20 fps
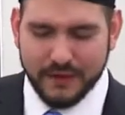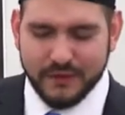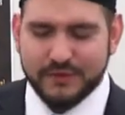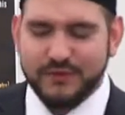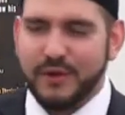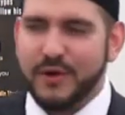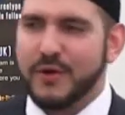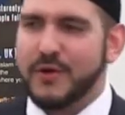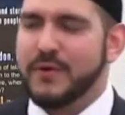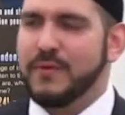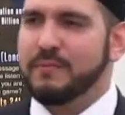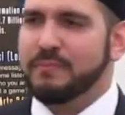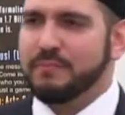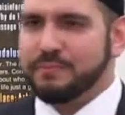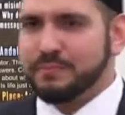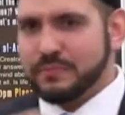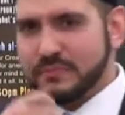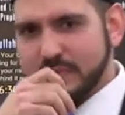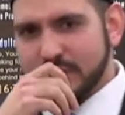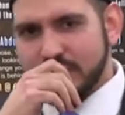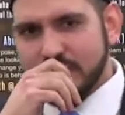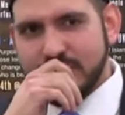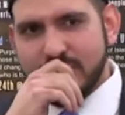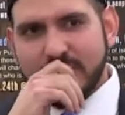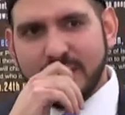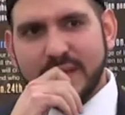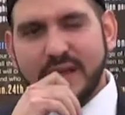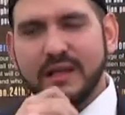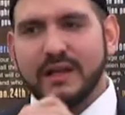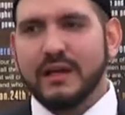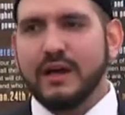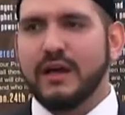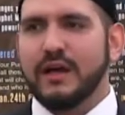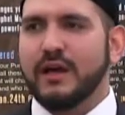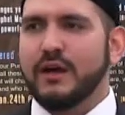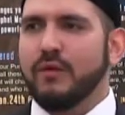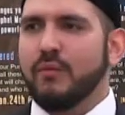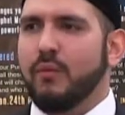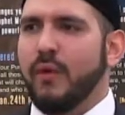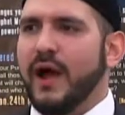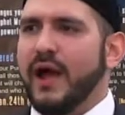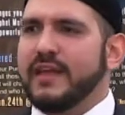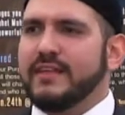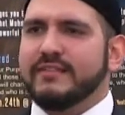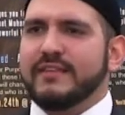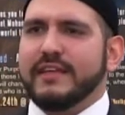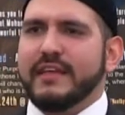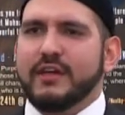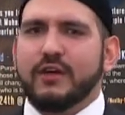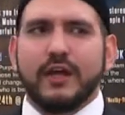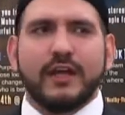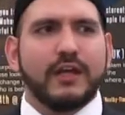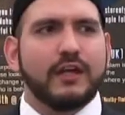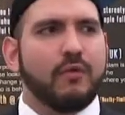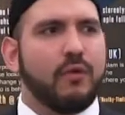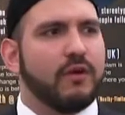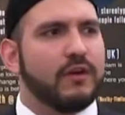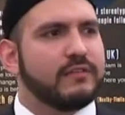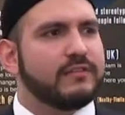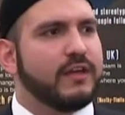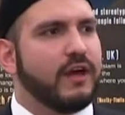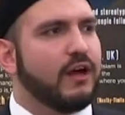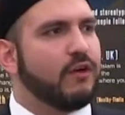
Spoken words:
So why is this inequality?